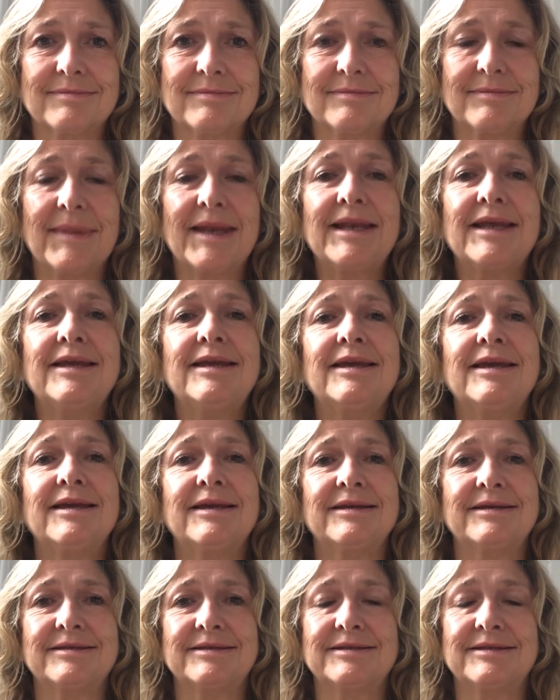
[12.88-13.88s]
Many
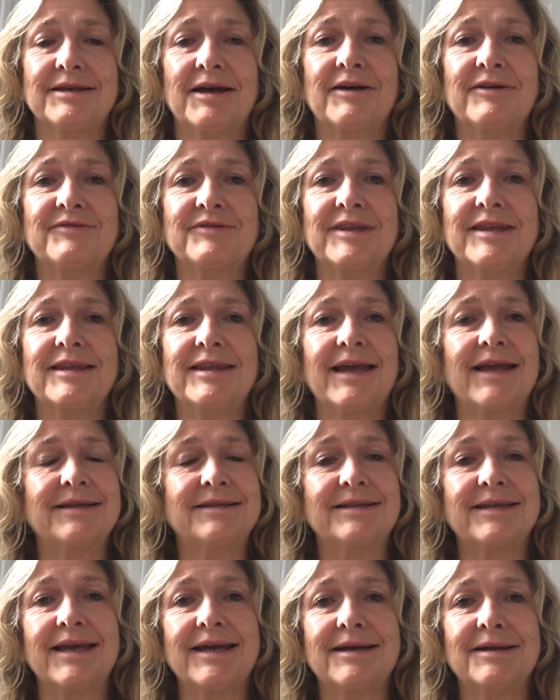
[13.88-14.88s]
years after they
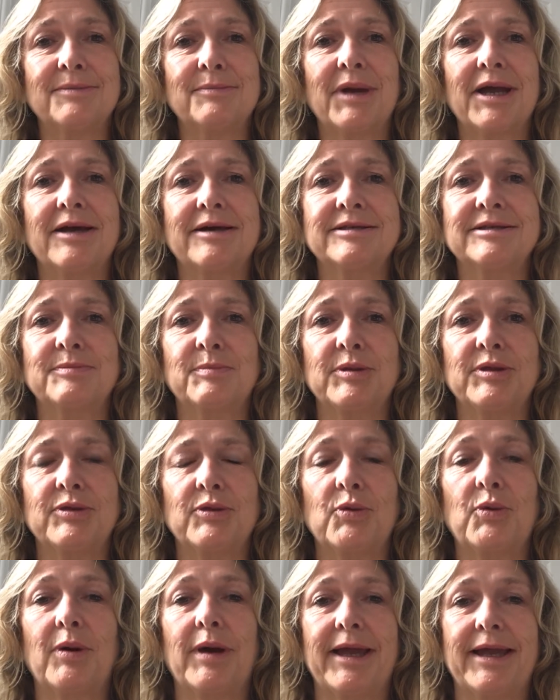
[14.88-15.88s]
had taken my
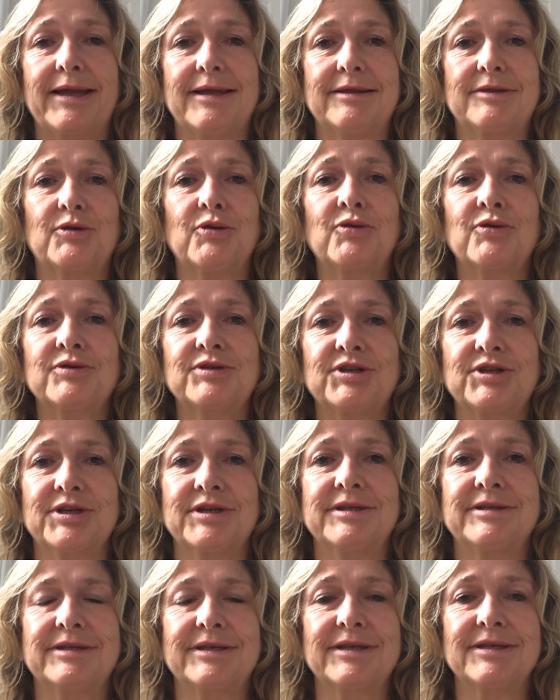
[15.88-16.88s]
husband away,
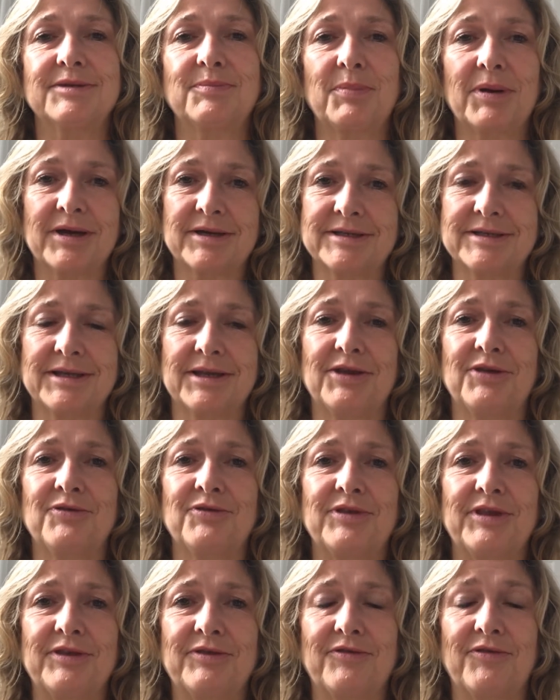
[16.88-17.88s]
tortured and
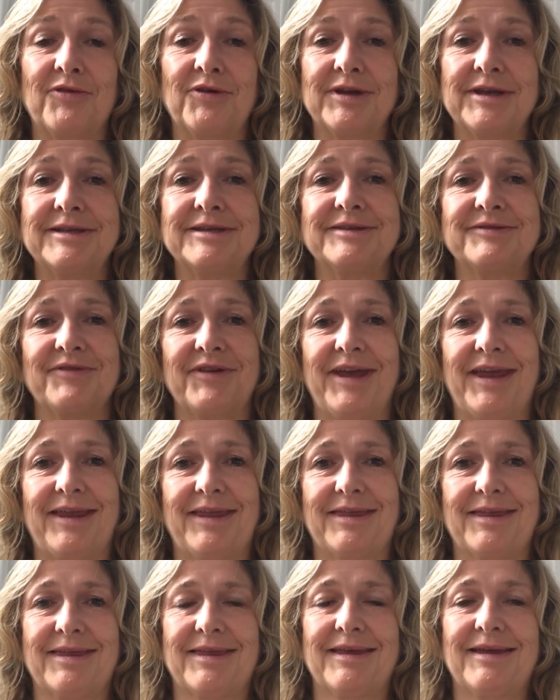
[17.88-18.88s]
persecuted for his
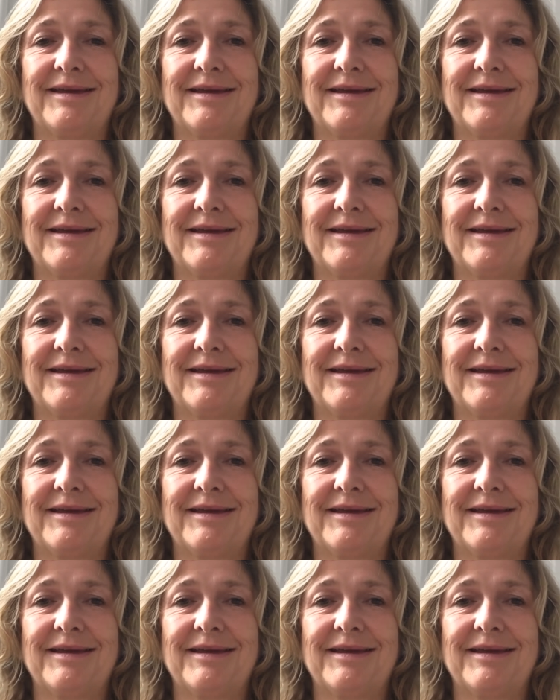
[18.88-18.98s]
faith,